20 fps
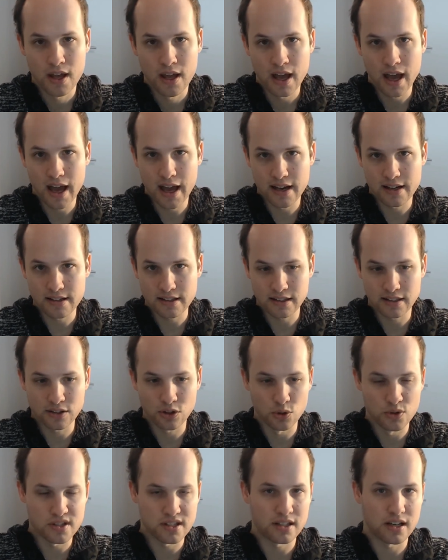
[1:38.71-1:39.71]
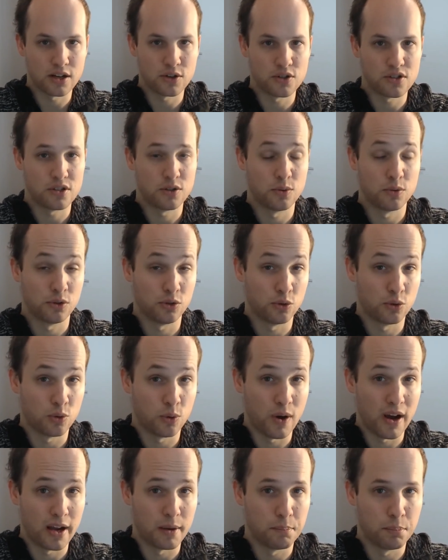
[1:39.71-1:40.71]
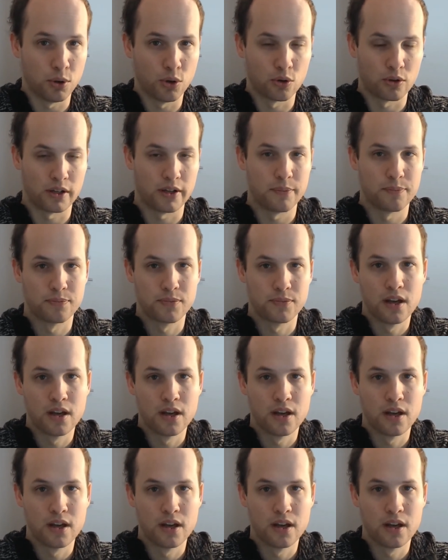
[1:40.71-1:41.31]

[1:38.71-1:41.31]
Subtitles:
And in those scenarios, you will do quite poorly.